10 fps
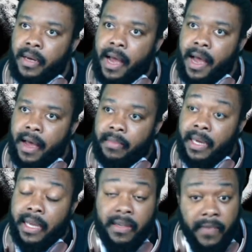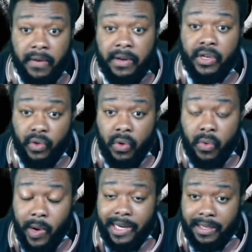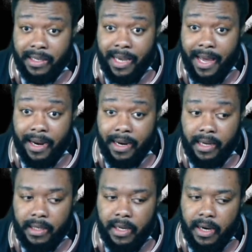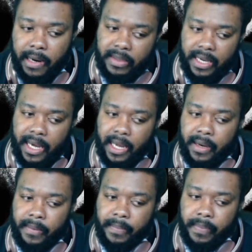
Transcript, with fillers: um, it's very true what he said. You know what I'm saying?